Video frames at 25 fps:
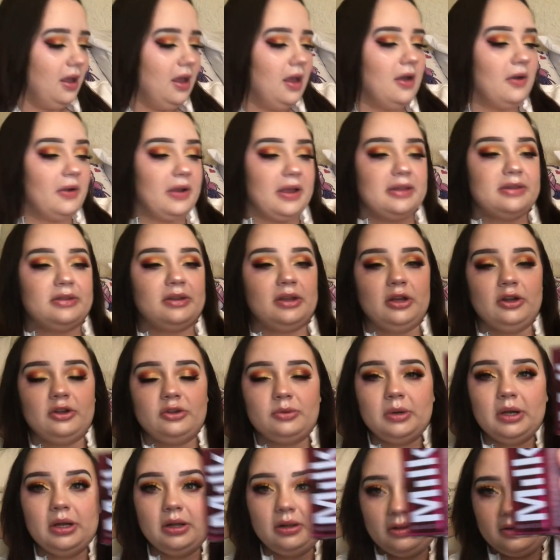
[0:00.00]
Okay, so here's
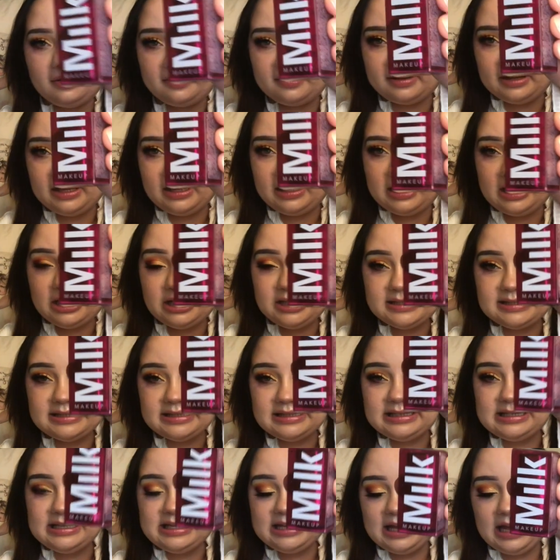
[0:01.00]
what it looks like. It is
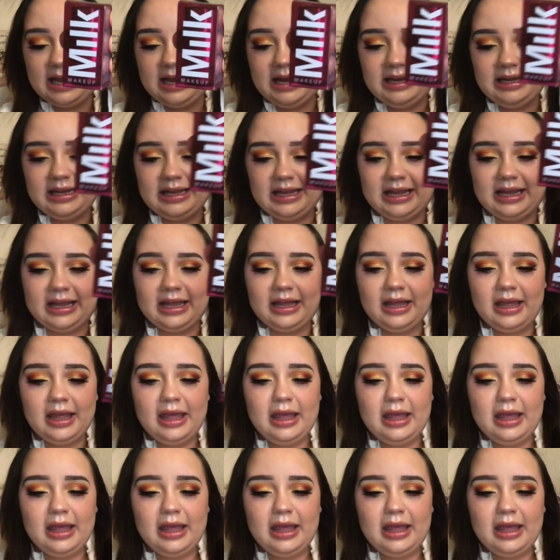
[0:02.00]
tiny.